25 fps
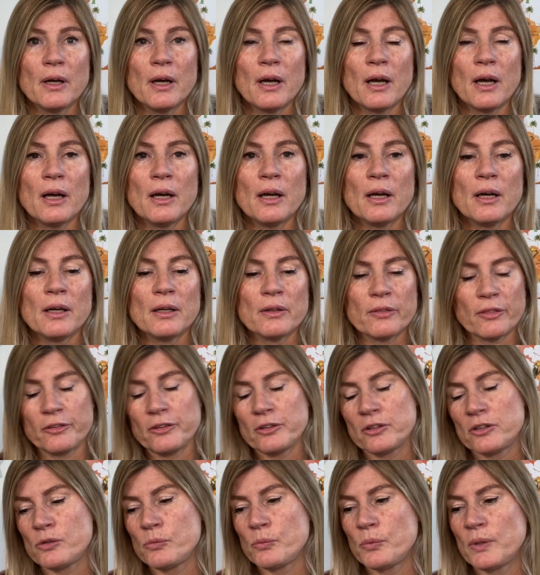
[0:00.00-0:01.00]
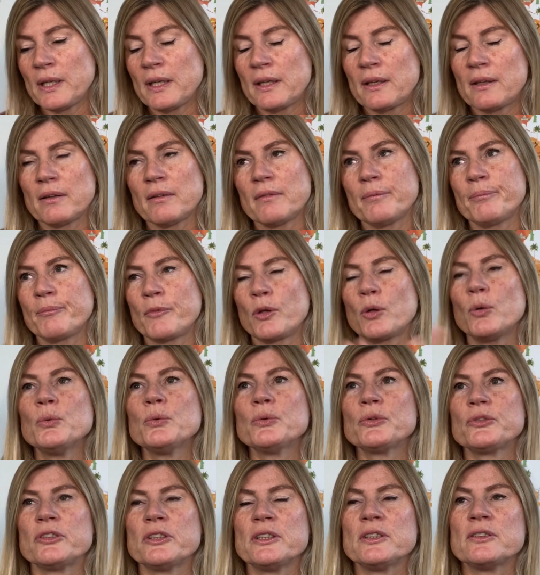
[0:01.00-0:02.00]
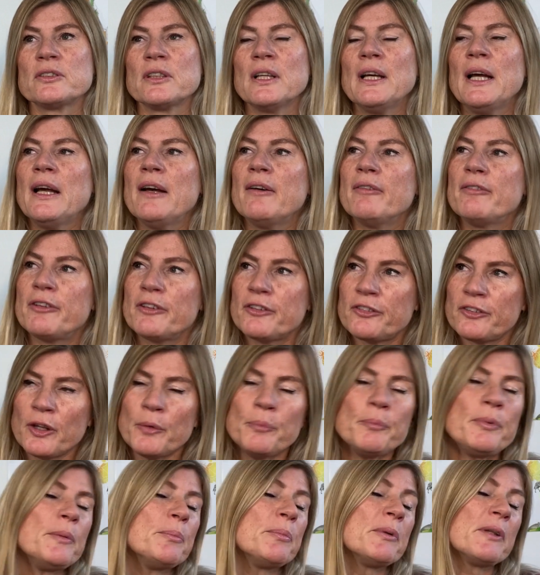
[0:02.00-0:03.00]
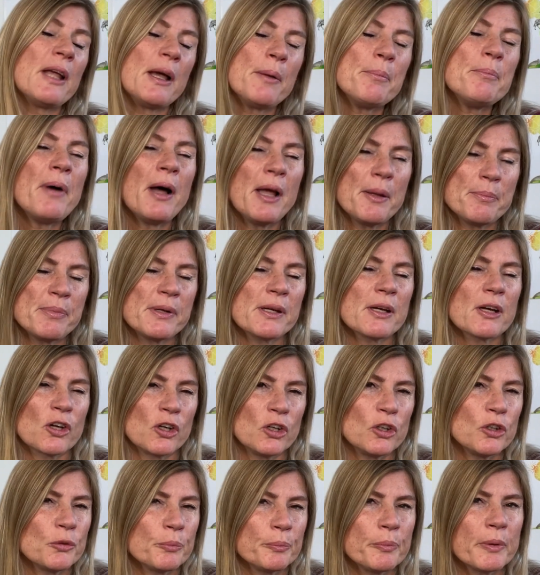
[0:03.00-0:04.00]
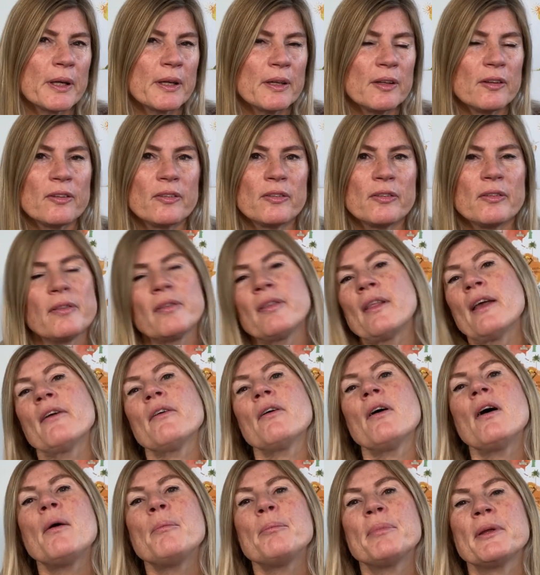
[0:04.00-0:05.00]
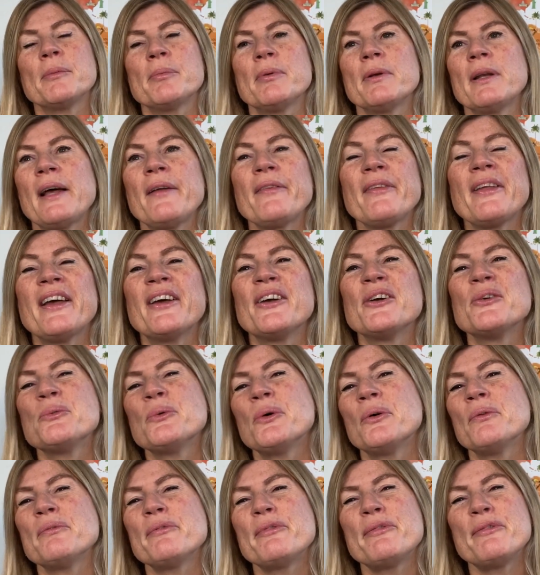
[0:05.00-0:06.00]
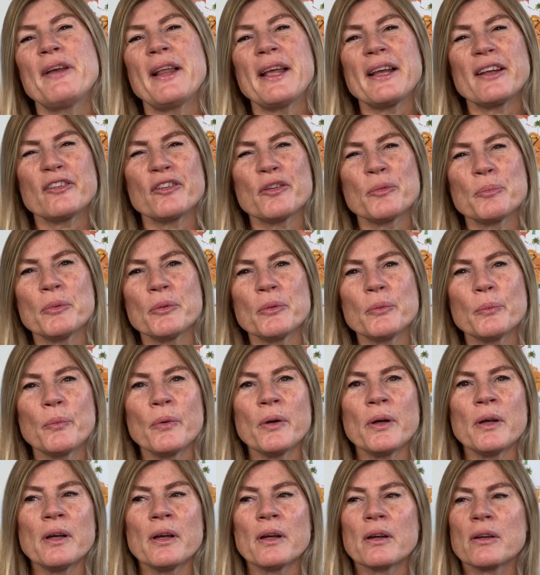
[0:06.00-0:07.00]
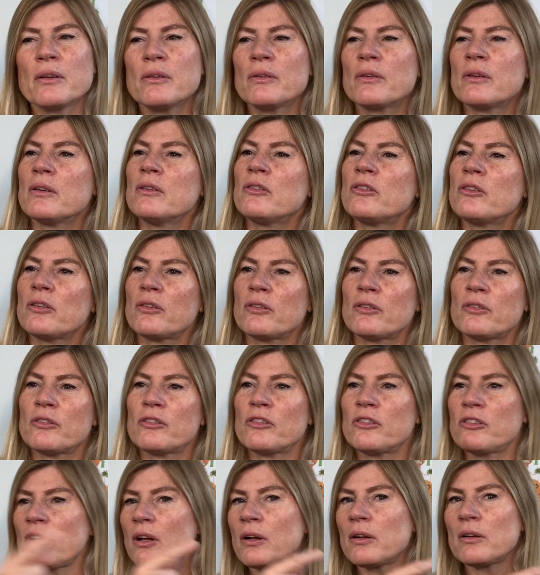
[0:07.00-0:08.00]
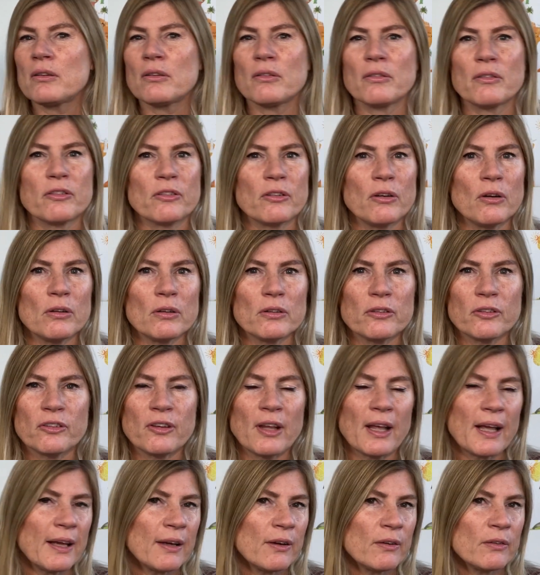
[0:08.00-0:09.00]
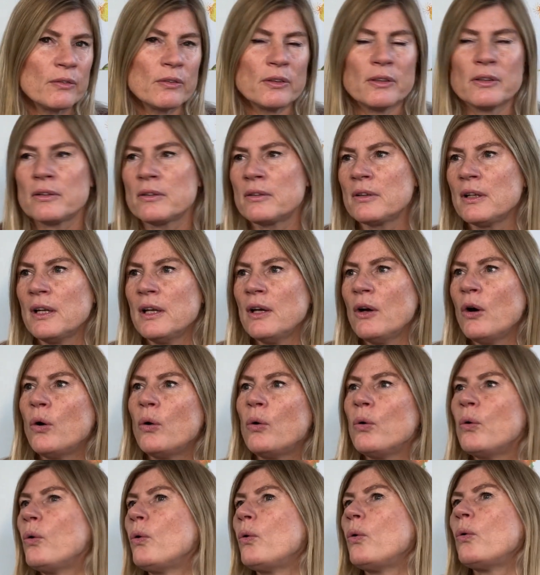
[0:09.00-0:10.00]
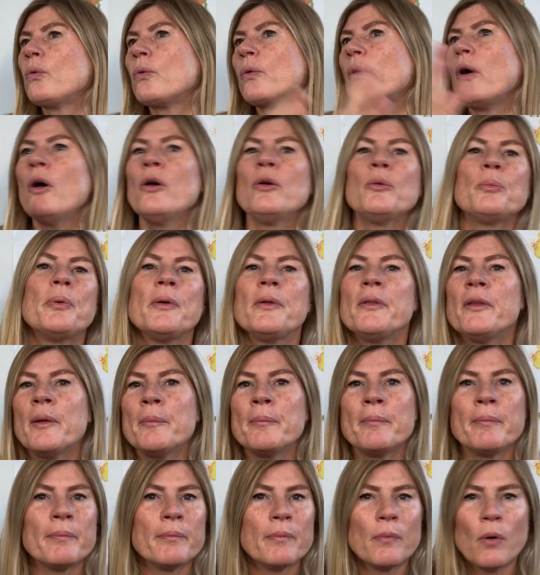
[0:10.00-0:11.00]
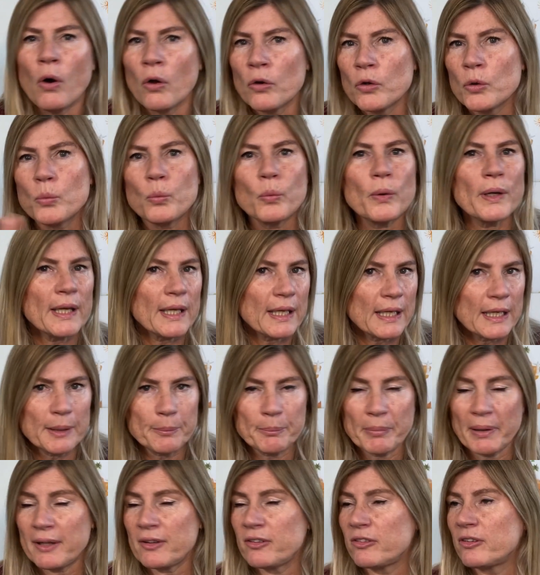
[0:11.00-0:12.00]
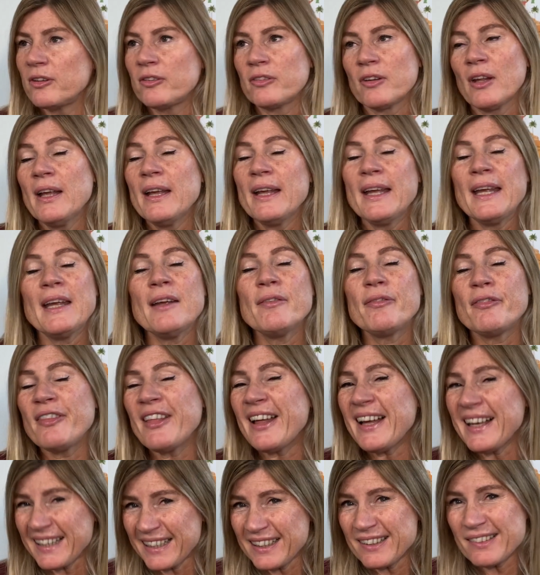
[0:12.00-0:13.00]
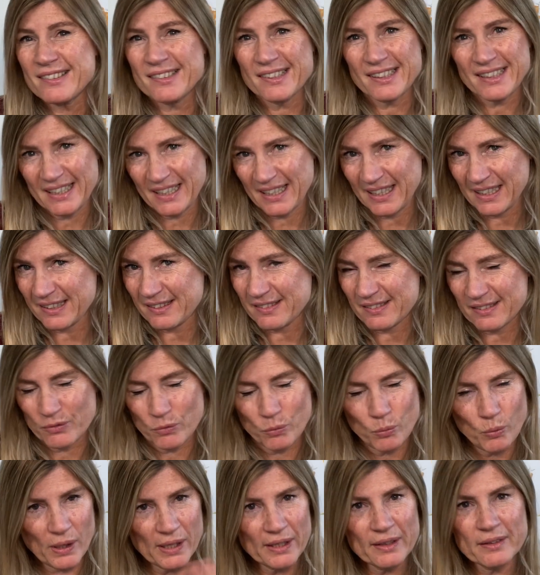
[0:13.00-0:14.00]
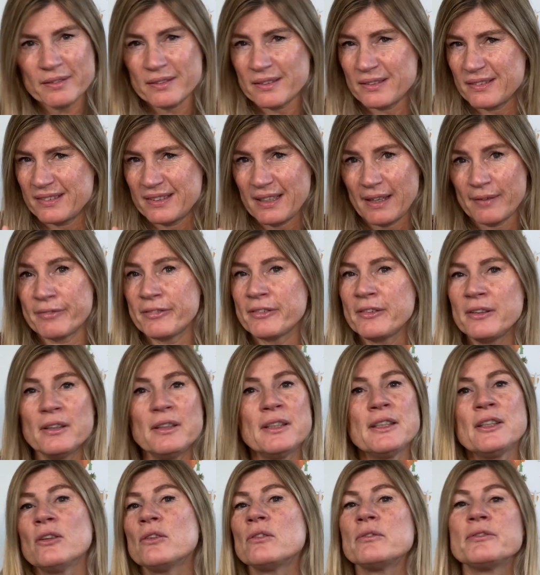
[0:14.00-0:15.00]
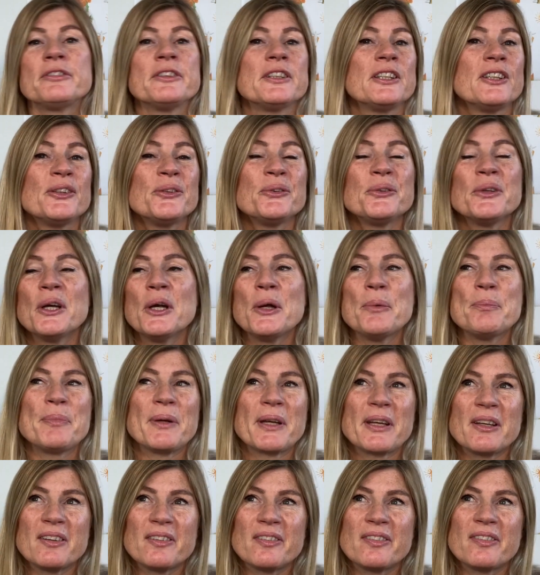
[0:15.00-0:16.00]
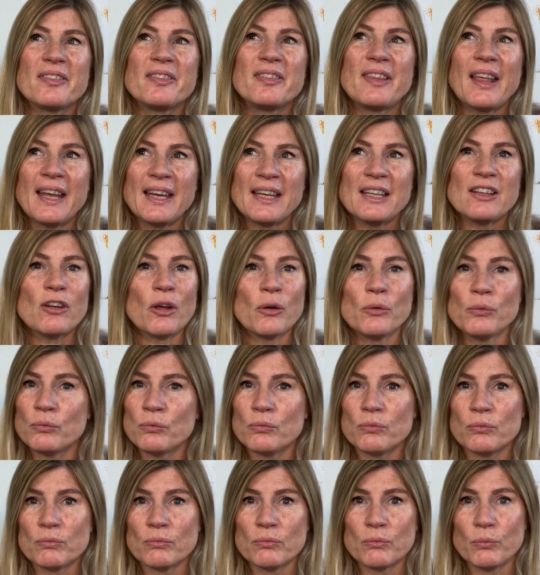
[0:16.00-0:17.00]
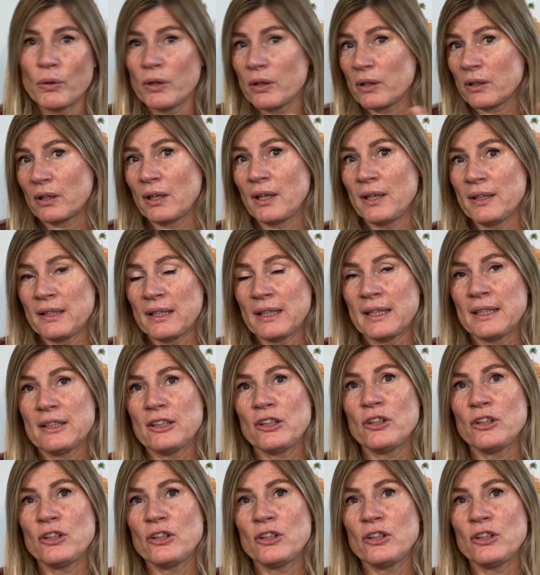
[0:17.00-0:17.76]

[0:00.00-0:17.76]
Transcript: 30-week courses. For some people that might be a con because there are people out there who want flexible work, who can just shut slots down or open them on a weekly basis. If that is the case, Wales is definitely not for you because they don't work like that.